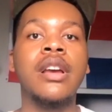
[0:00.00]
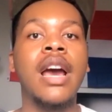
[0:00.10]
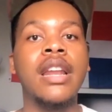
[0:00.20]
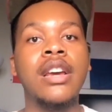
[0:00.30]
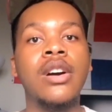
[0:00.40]

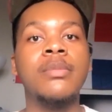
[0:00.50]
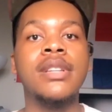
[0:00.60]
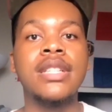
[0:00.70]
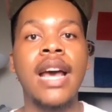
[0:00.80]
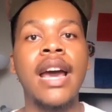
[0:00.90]
kind of help
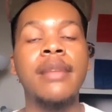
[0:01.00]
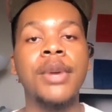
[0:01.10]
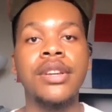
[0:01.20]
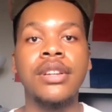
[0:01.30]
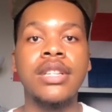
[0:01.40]
decide and
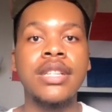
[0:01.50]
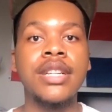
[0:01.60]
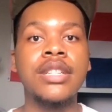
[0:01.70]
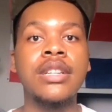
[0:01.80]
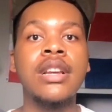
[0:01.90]
make your
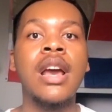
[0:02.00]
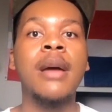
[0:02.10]
decision.